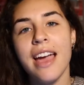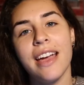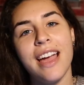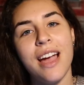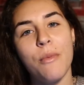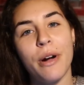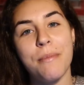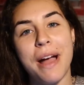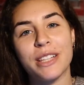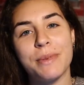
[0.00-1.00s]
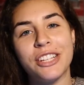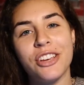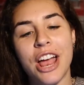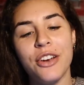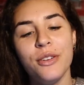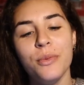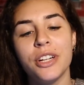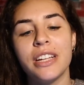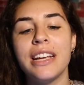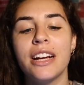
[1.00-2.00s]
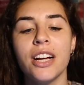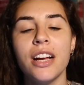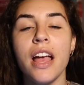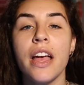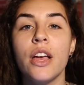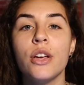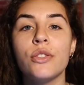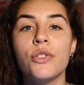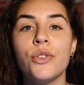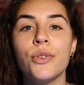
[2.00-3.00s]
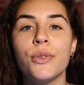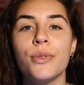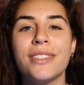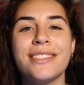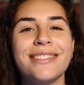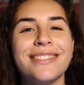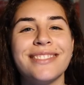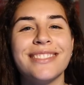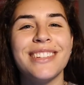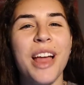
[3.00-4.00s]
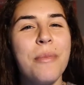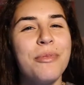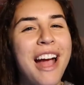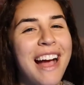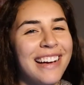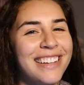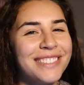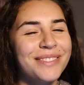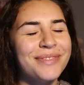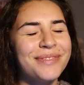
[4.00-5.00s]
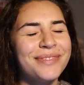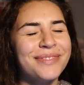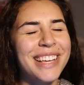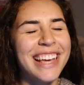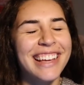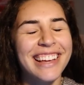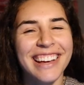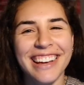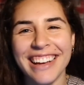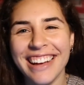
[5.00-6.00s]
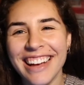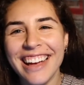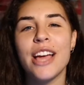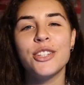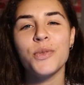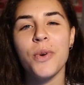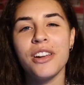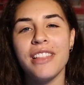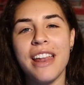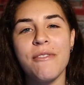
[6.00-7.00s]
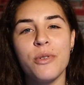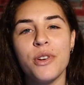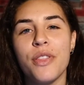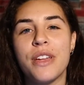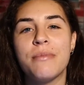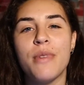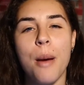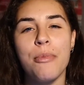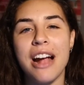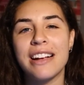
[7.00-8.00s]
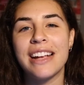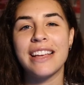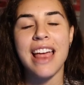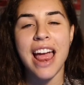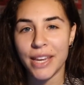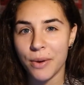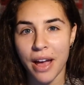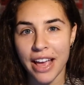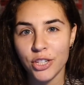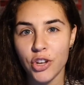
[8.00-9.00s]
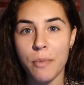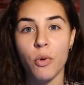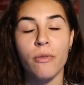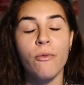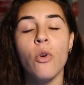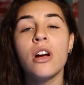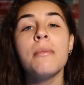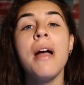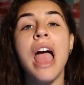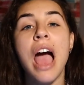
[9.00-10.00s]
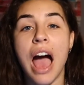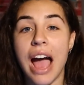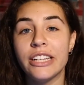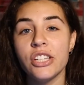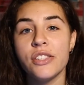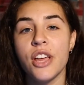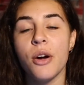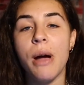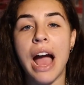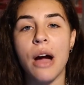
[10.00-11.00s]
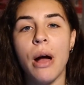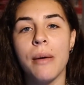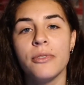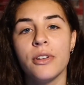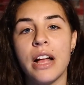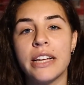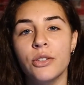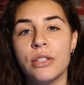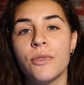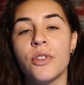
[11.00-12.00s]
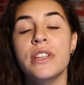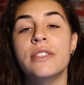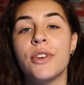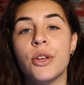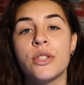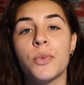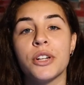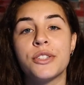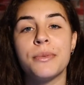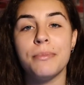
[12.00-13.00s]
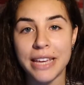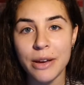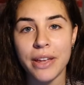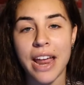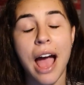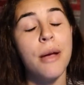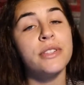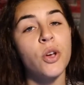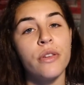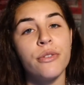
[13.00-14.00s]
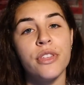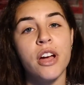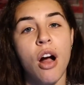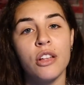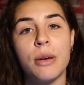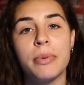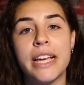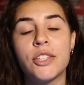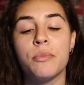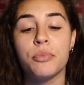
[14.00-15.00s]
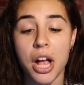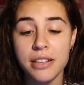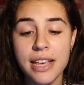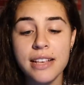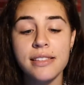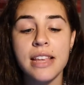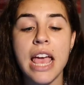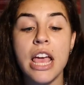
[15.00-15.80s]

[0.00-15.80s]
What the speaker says: Hey, welcome back to my channel. We're here to not brag. I just want to let everyone know that I'm not bragging in any way, shape, or form. I just know how helpful and useful these videos were to me when I was going through the college application process.